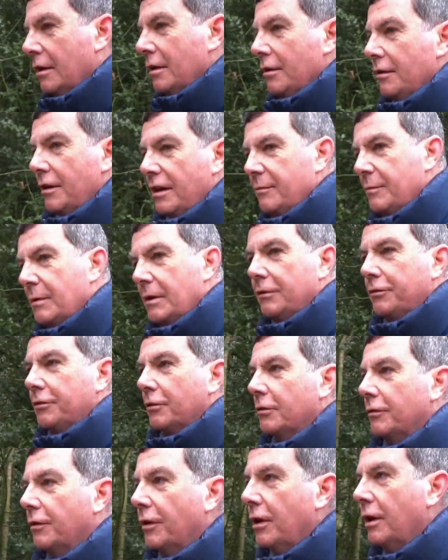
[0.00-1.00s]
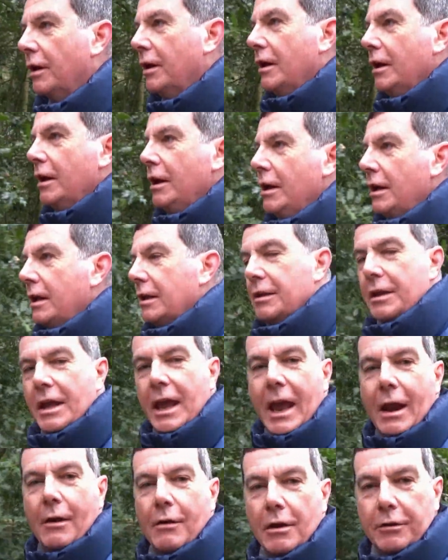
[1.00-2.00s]
they've been sort of in the
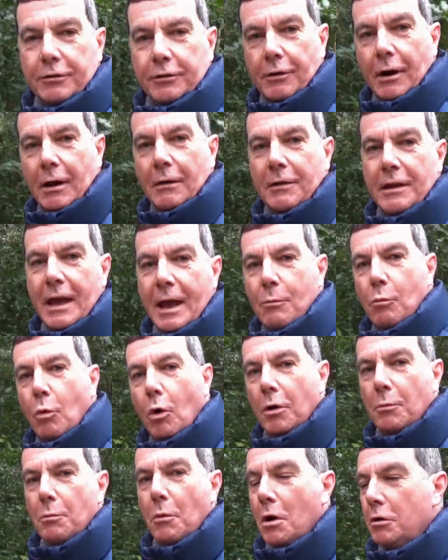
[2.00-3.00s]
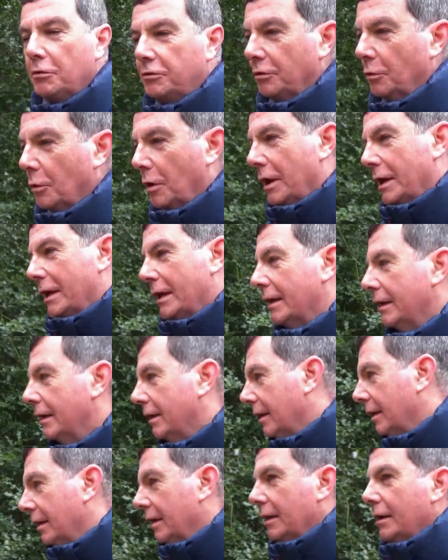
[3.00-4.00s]
areas around the M1 motorway,
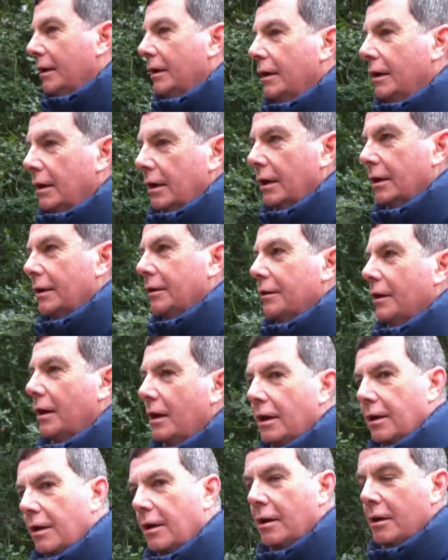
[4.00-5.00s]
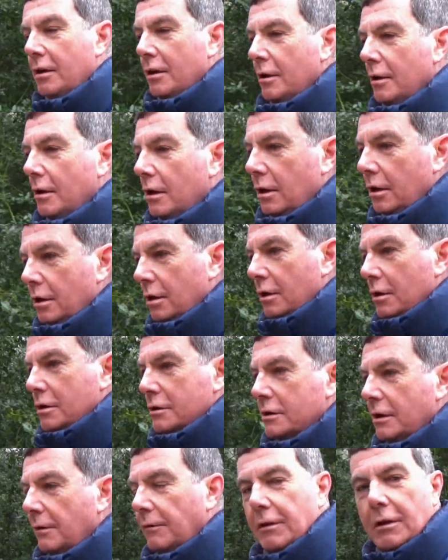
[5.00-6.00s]
and
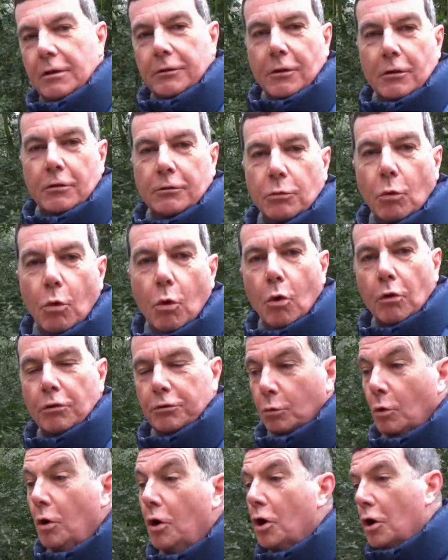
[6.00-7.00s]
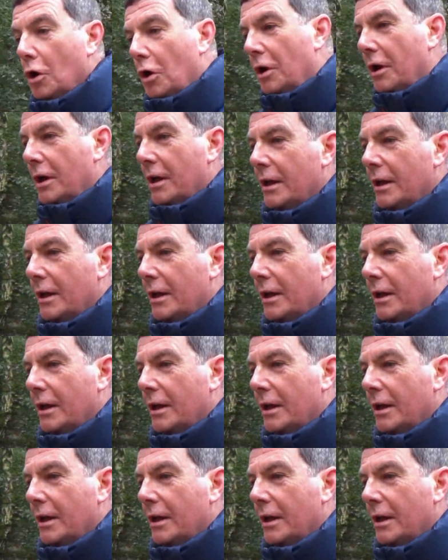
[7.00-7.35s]
as lovely as those walks were,